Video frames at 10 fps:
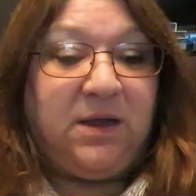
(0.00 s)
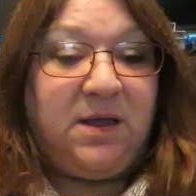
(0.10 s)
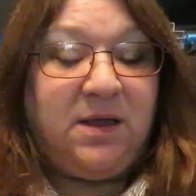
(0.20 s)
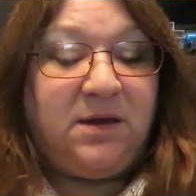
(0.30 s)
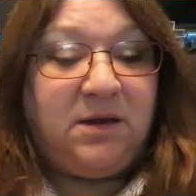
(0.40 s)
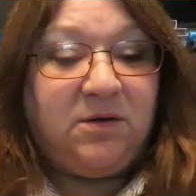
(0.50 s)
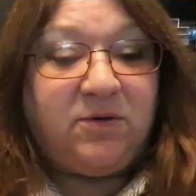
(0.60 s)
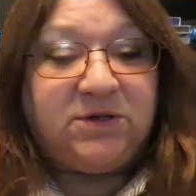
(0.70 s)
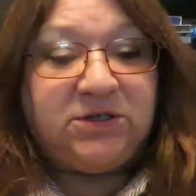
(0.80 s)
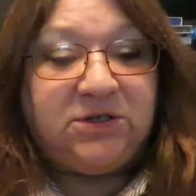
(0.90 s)
And
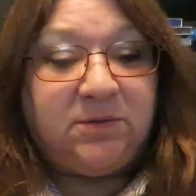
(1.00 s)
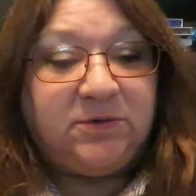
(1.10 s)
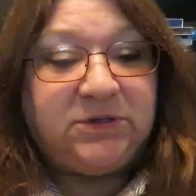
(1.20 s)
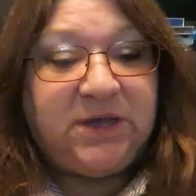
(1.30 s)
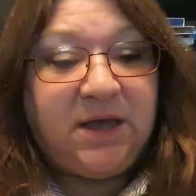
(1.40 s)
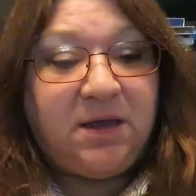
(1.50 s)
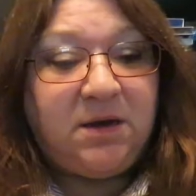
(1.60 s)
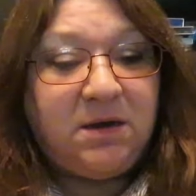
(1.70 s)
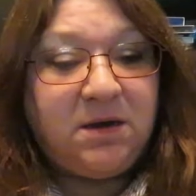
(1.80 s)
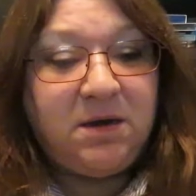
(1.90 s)
question number
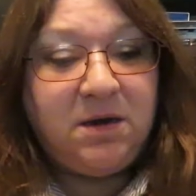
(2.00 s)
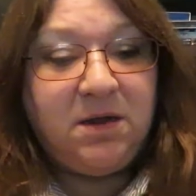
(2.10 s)
10,